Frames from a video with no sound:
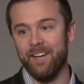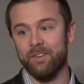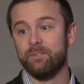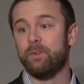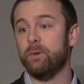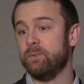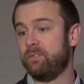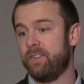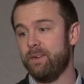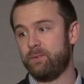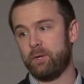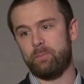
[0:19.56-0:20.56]
So,
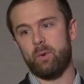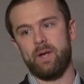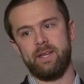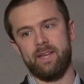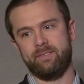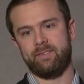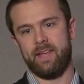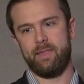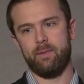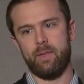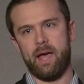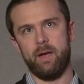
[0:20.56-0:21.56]
Steve, to your point, yes,
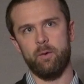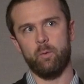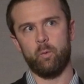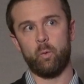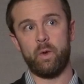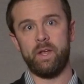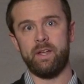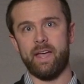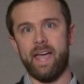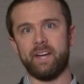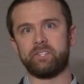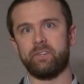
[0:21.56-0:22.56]
we
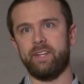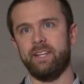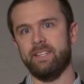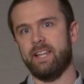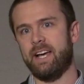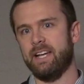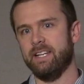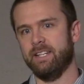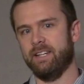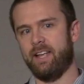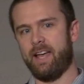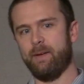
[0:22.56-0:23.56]
actually,
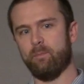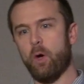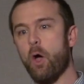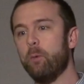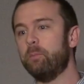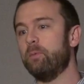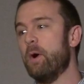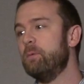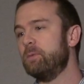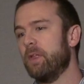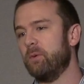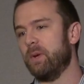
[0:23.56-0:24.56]

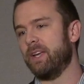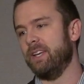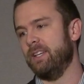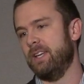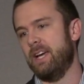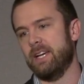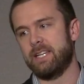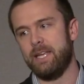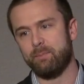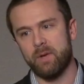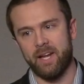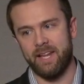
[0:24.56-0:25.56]
hopefully we can
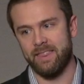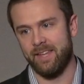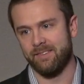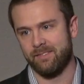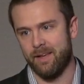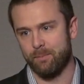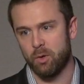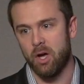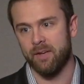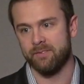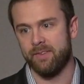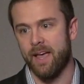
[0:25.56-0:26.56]
keep cutting the enzyme
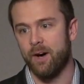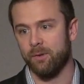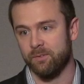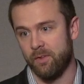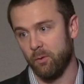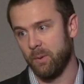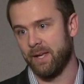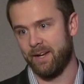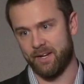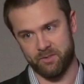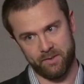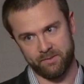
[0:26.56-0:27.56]
costs down so that we can
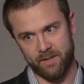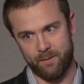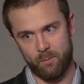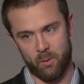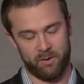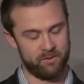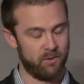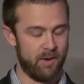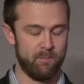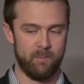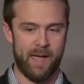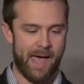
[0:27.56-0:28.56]
actually sell more. So
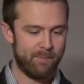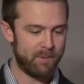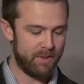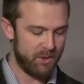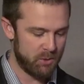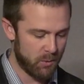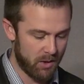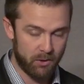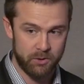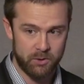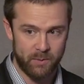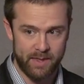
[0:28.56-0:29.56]
I'm happy that you all
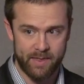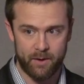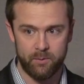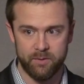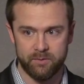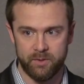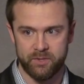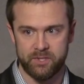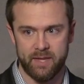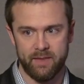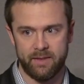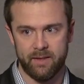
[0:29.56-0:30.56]
are doing that research.
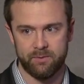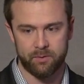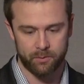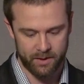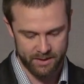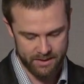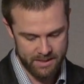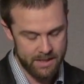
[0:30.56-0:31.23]
I think that's great.